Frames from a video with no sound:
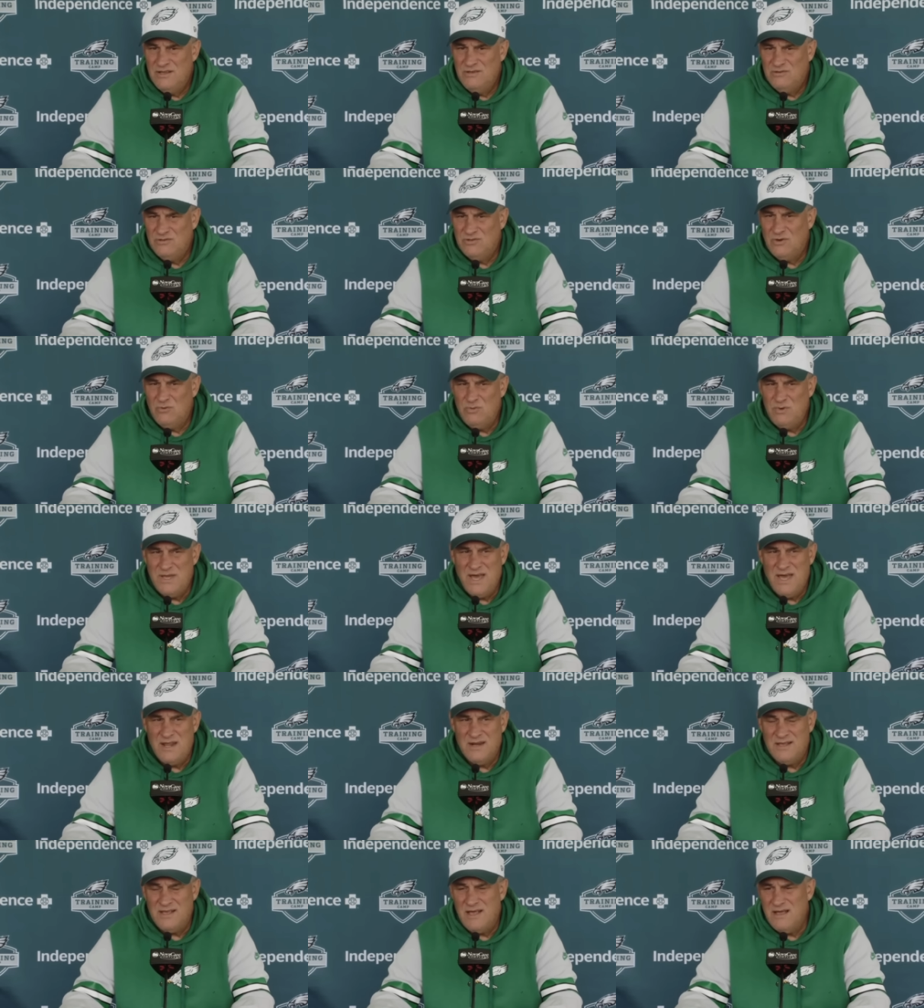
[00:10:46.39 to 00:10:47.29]
So we
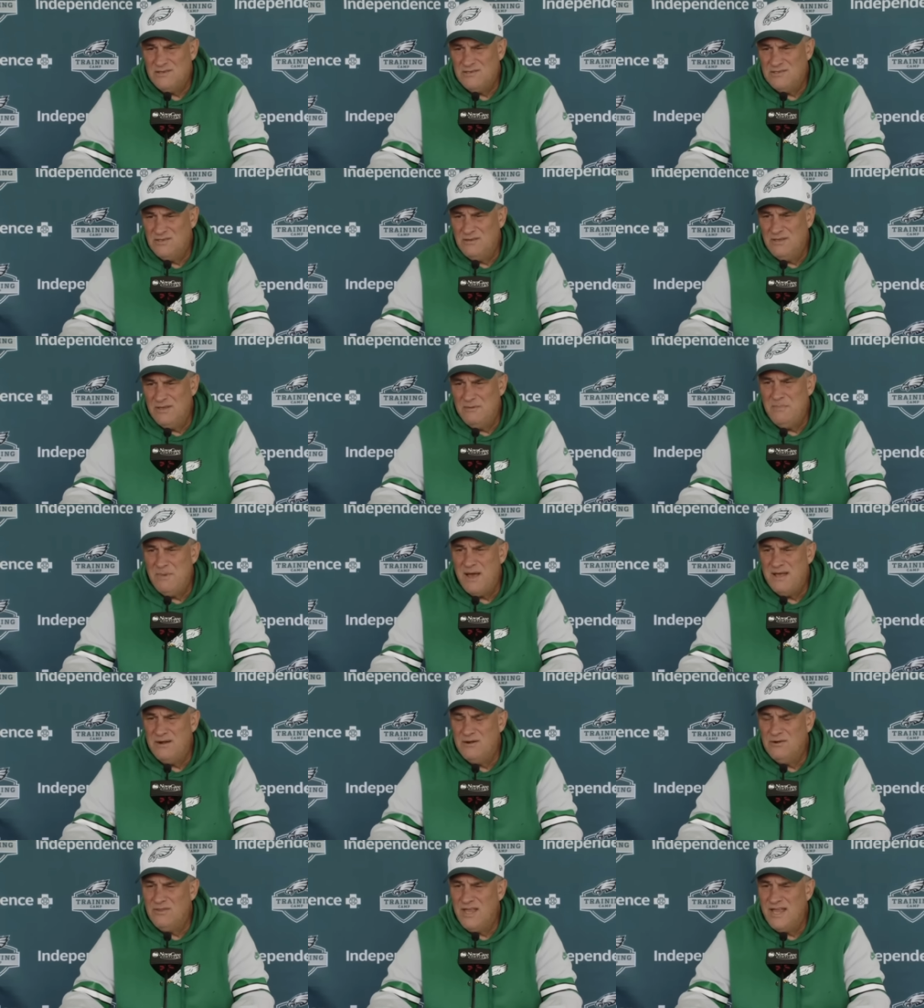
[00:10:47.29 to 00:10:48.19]
got to constantly
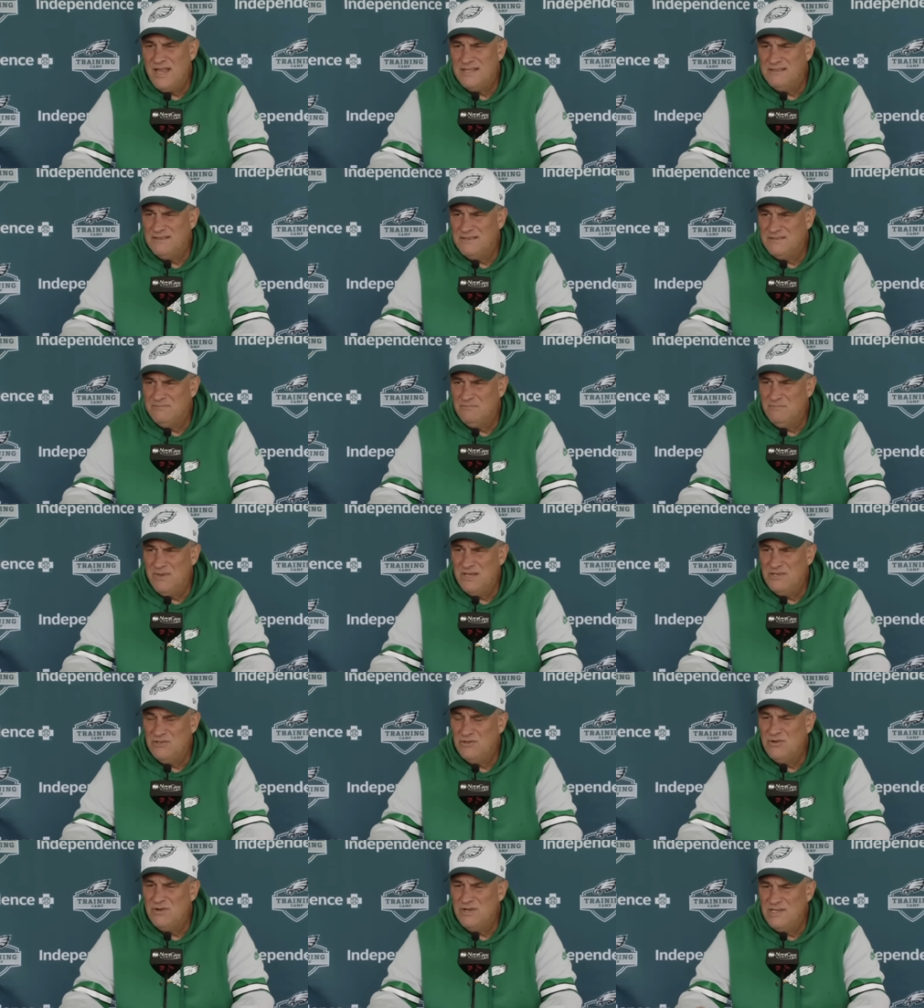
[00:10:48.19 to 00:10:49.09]
monitor that to
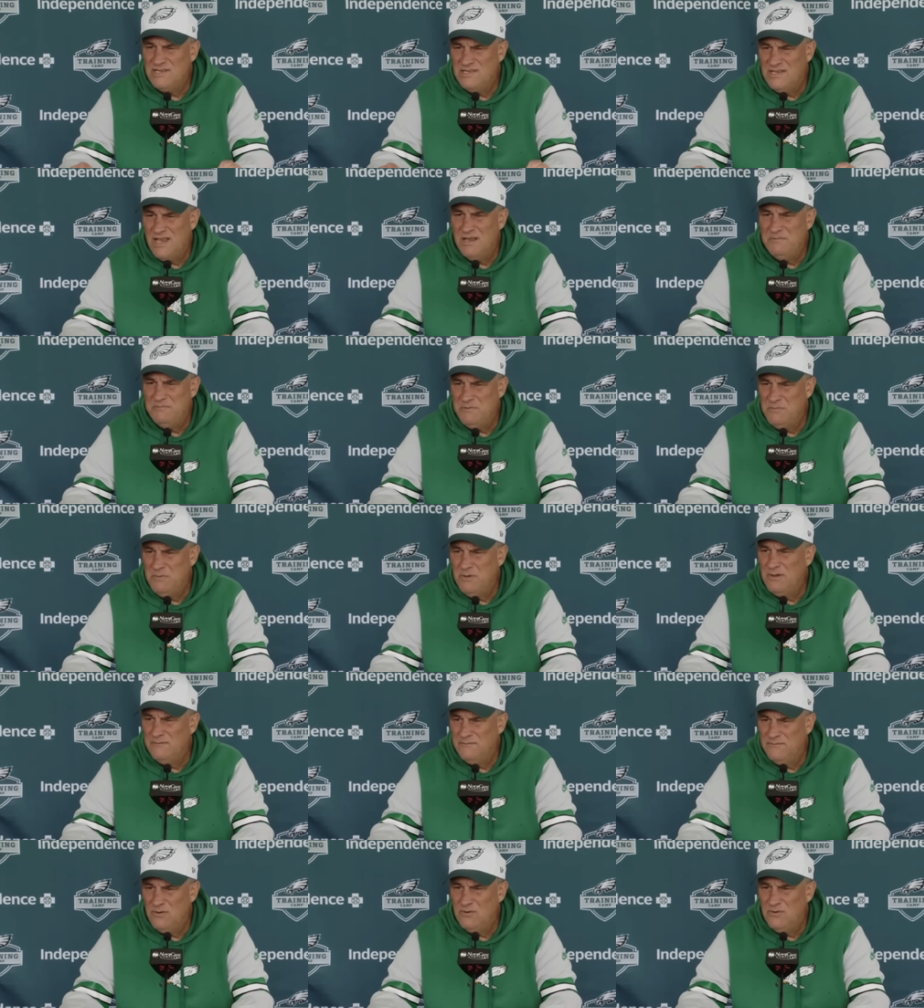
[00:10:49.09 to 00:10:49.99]
make sure he's
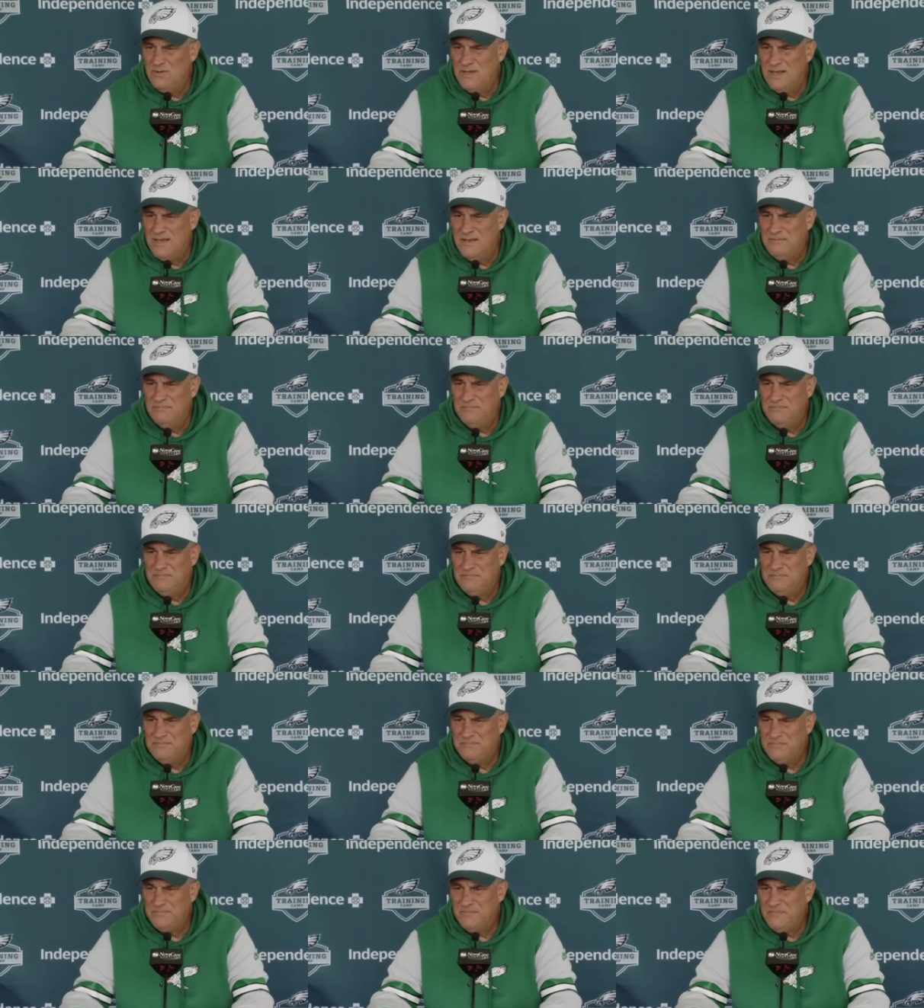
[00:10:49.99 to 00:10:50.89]
capable of doing that.
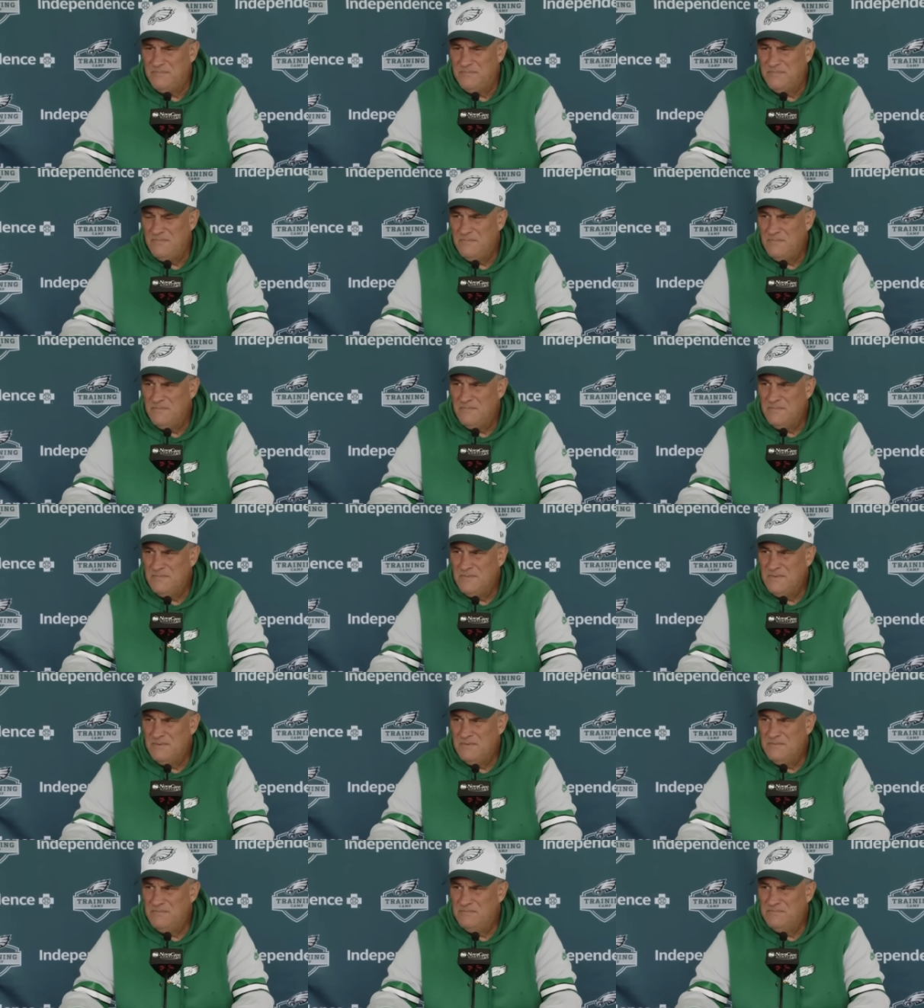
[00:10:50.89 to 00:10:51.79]
Is that
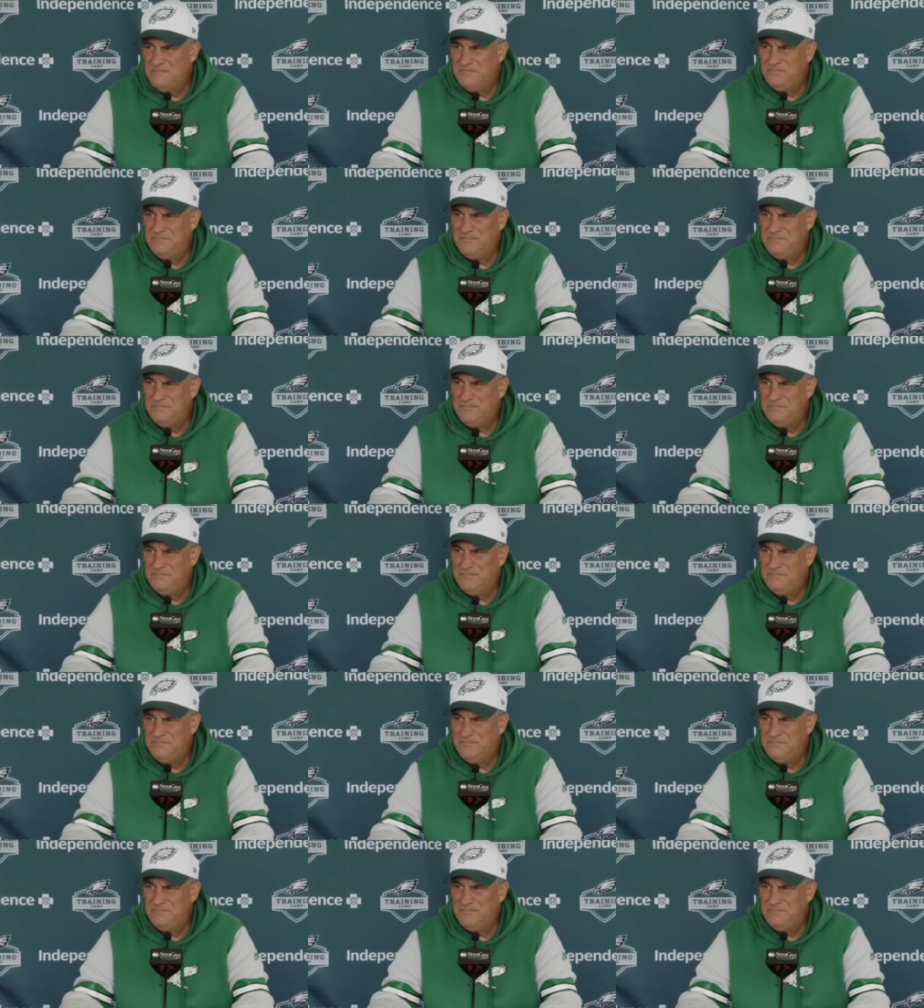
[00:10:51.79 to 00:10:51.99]
something that you would